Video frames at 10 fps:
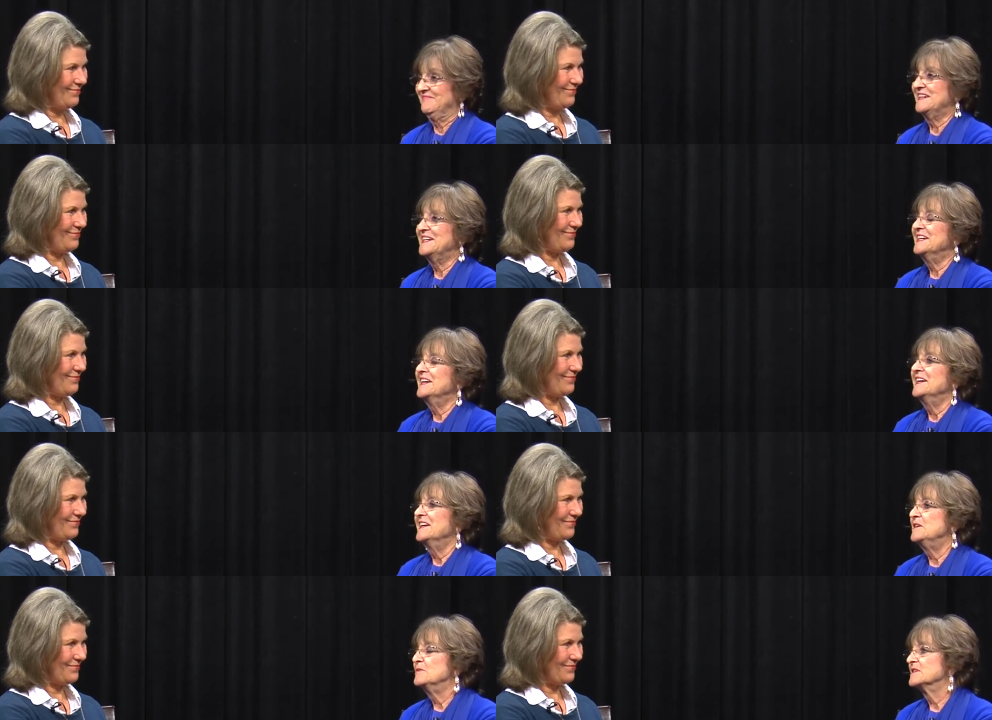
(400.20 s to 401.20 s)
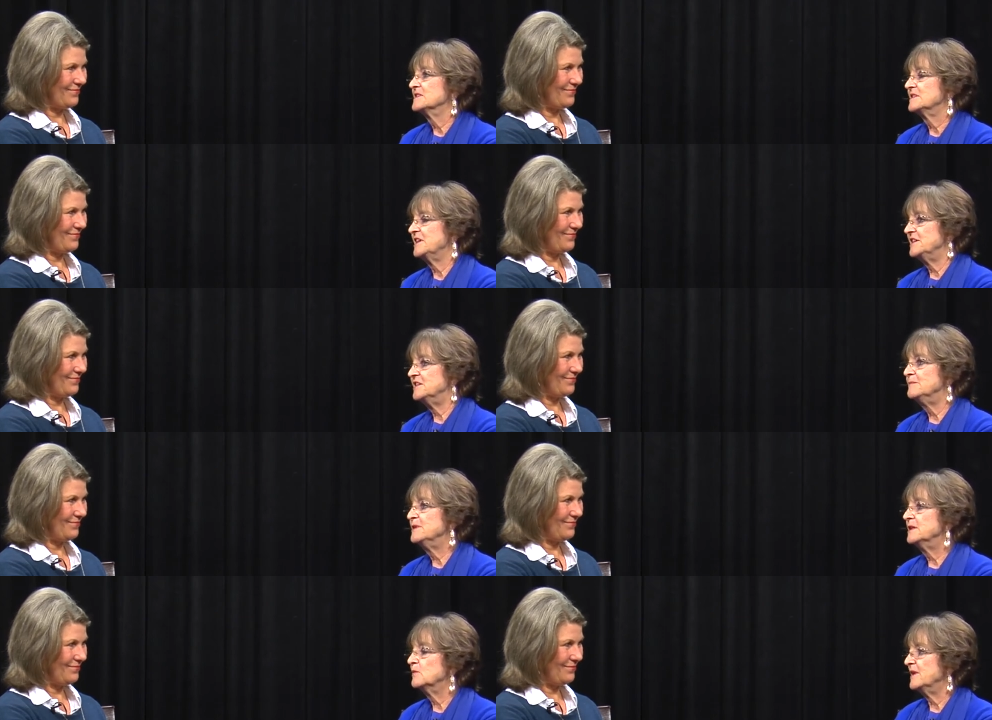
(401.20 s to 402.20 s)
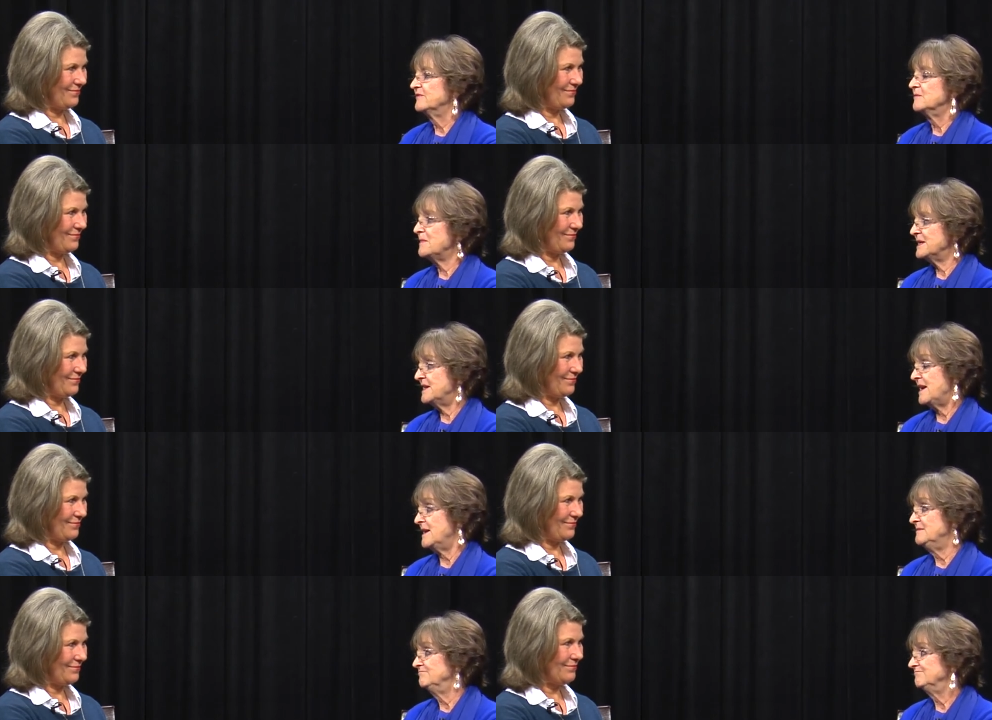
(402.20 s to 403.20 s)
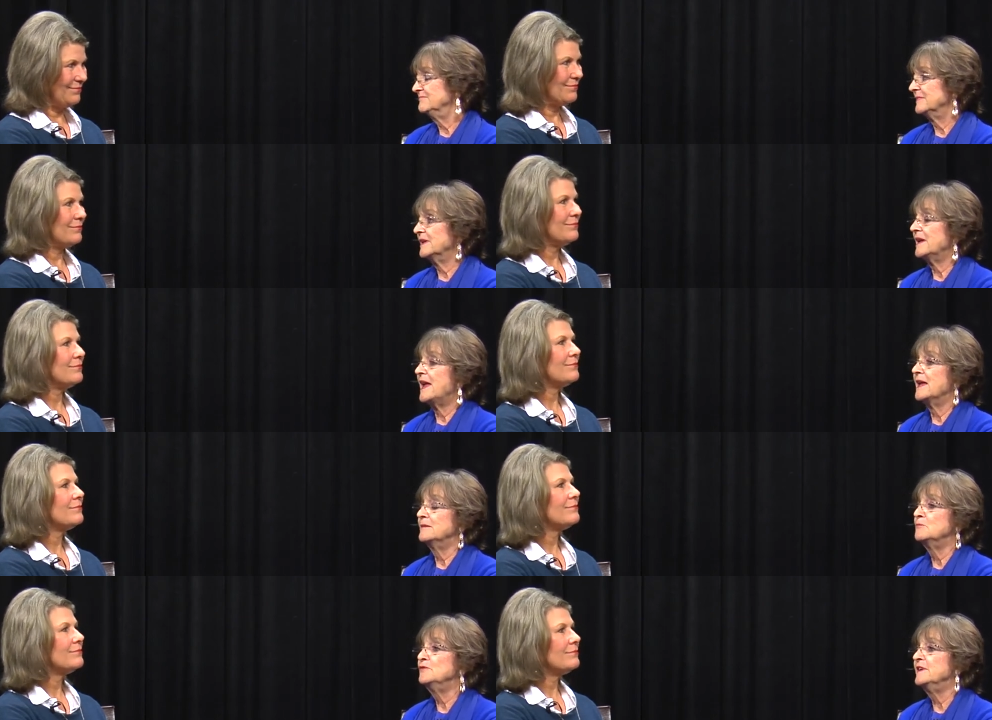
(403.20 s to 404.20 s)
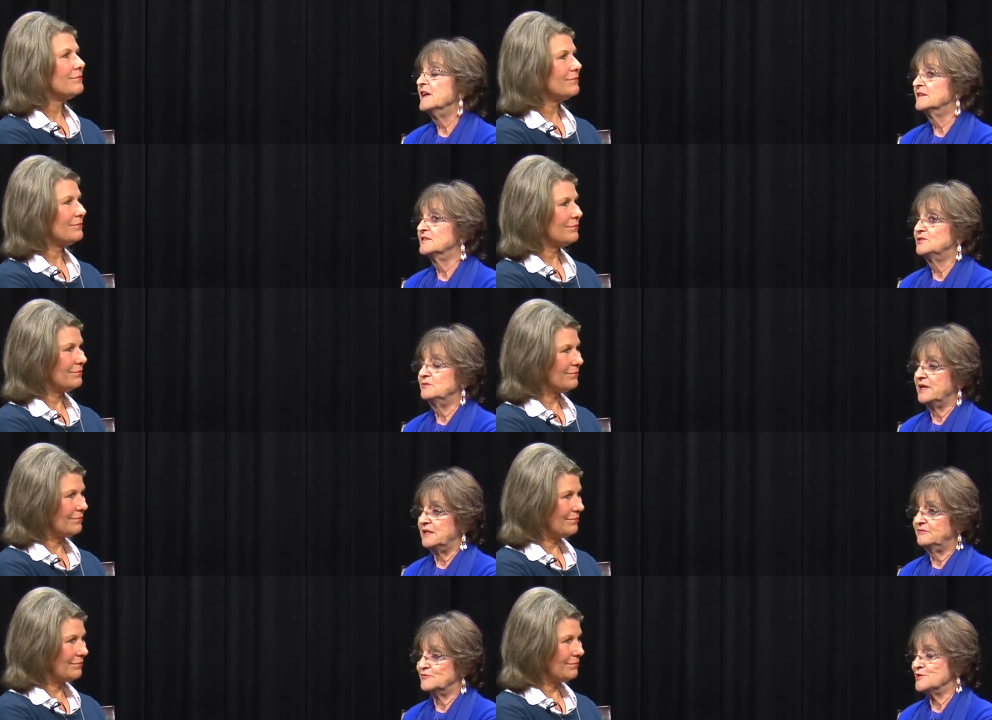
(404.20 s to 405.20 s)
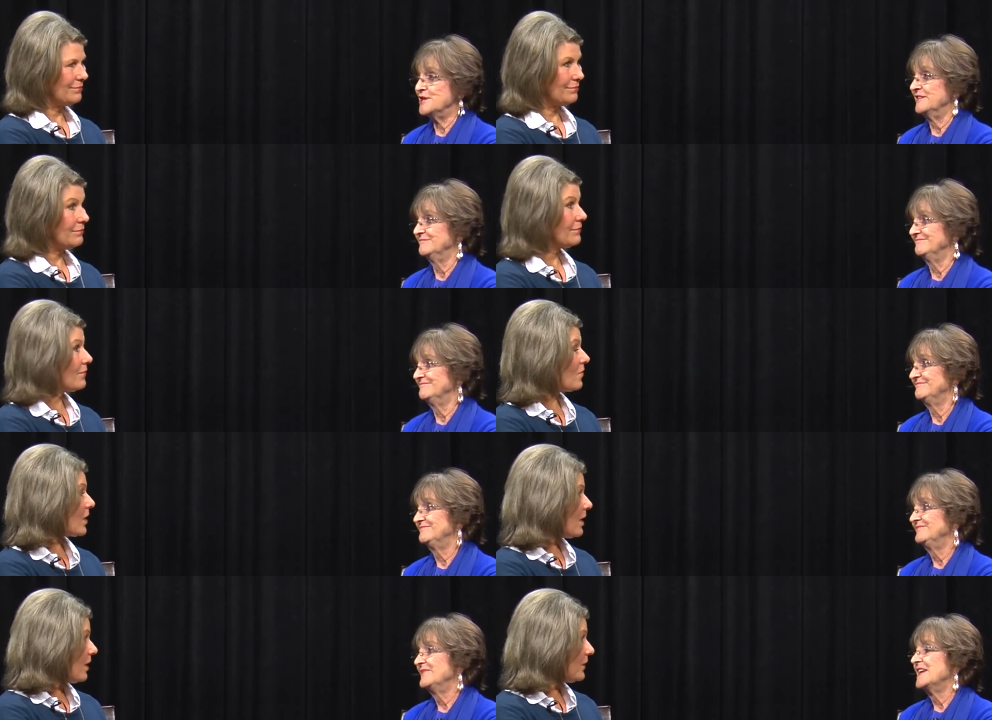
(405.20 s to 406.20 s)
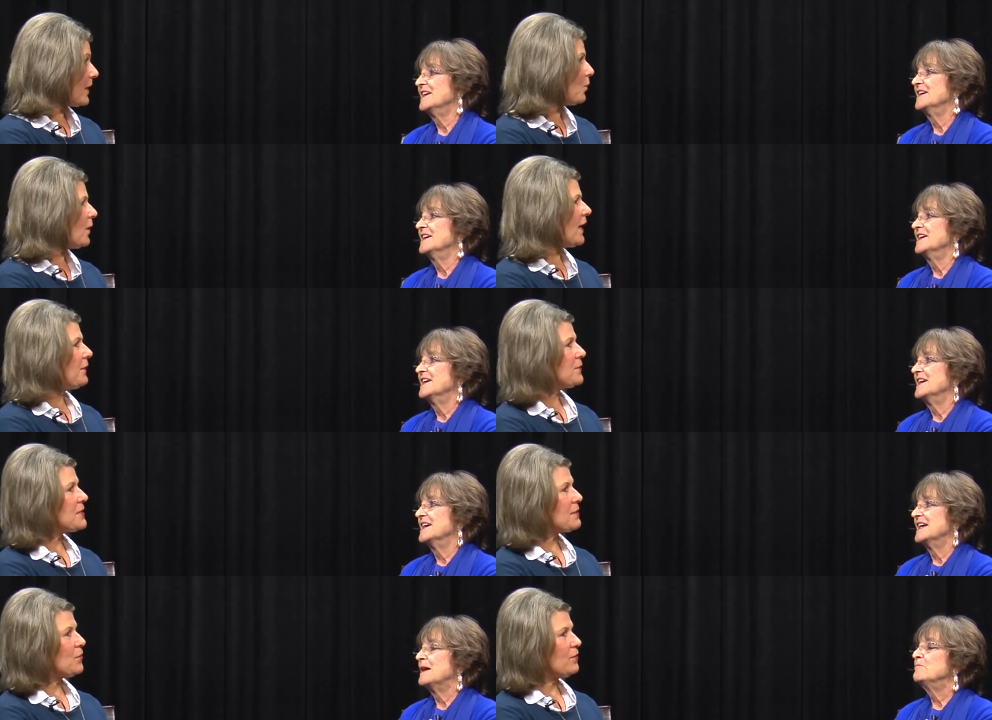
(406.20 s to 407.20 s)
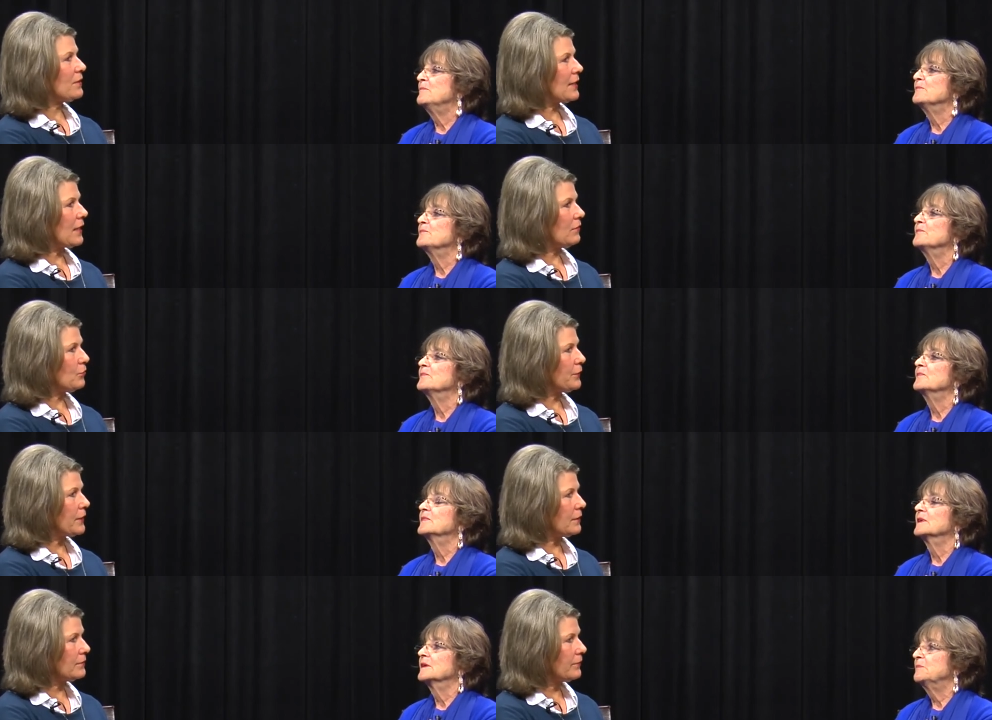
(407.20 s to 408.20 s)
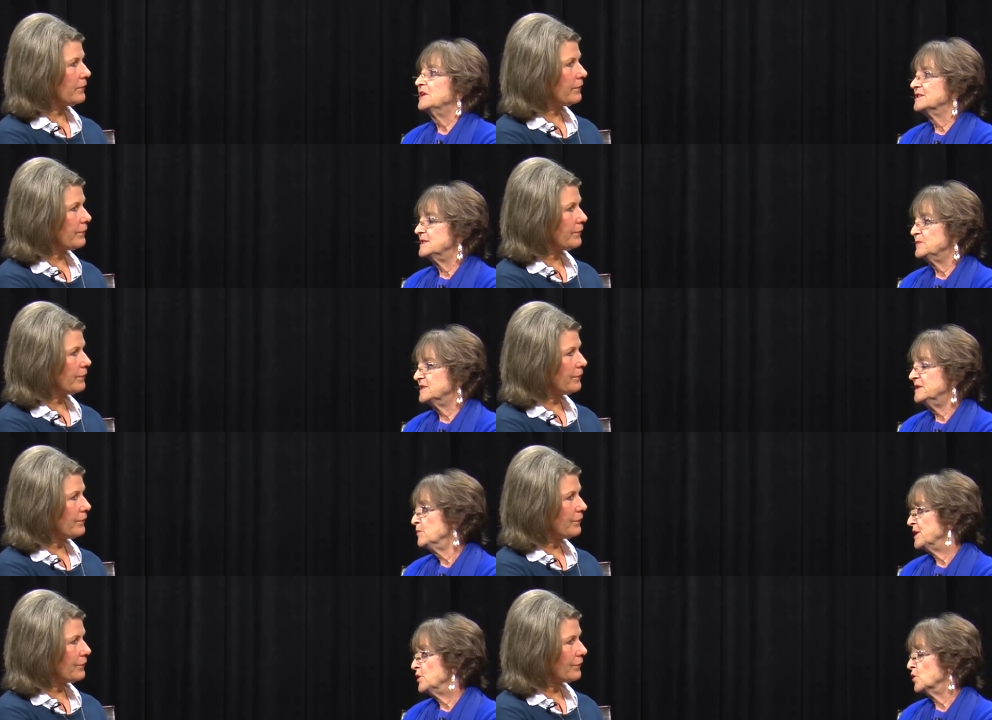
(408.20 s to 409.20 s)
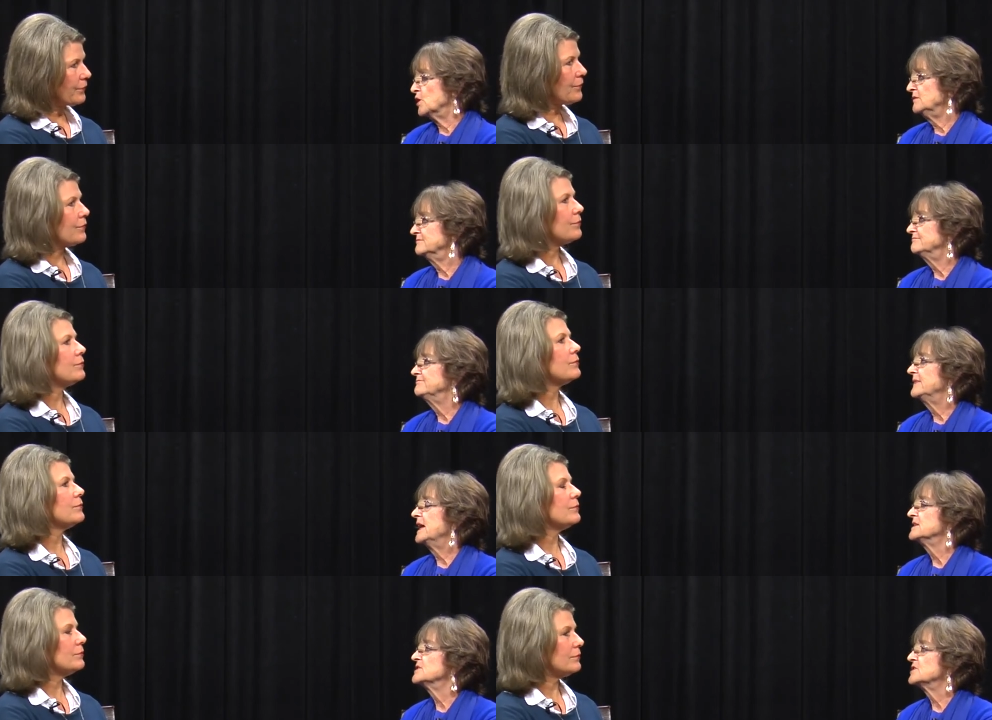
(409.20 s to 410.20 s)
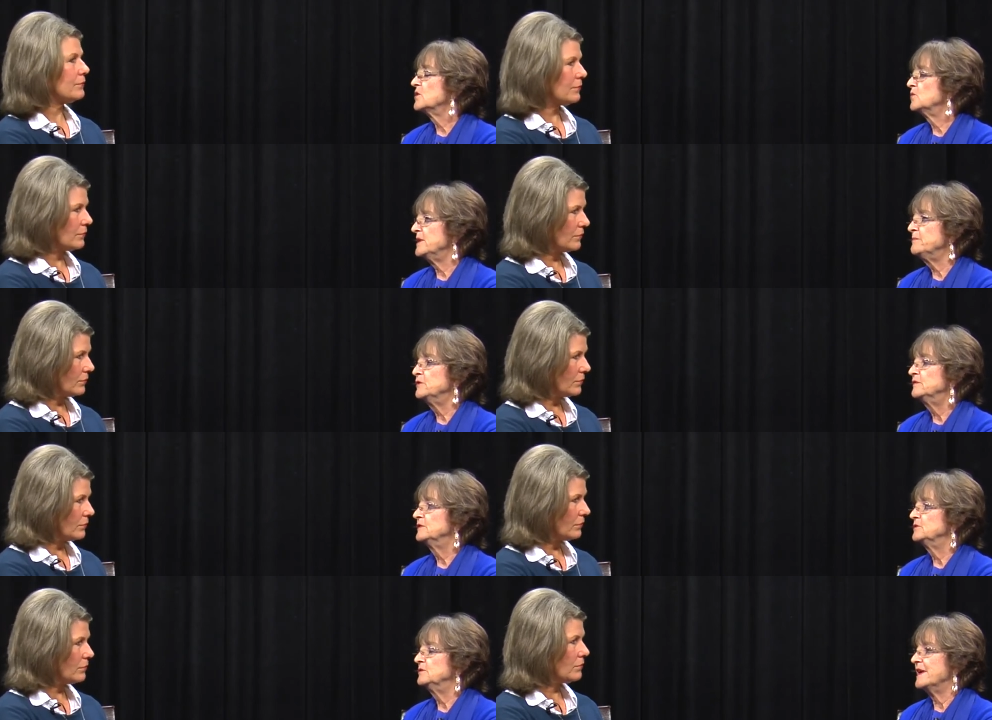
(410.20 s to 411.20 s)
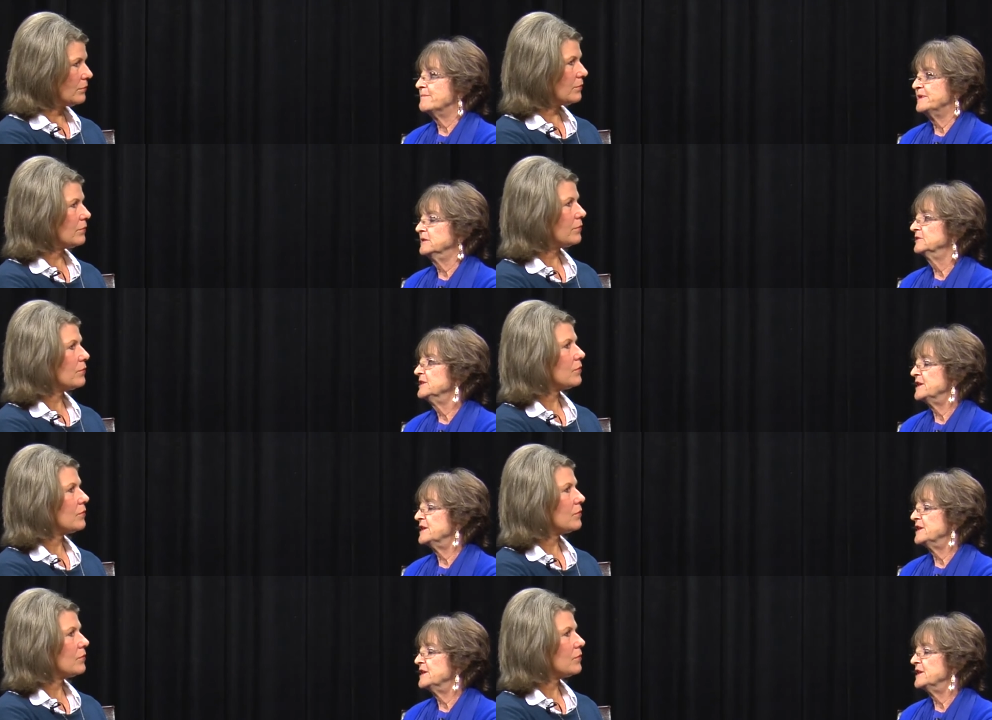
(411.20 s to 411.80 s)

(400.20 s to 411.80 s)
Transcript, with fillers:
Speaker 1: Mm. He was taking me away from my dad and moving us to California.
Speaker 2: Now, why was he moving to California?
Speaker 1: Because he was in the Marine Corps, and so we moved to Camp Pendleton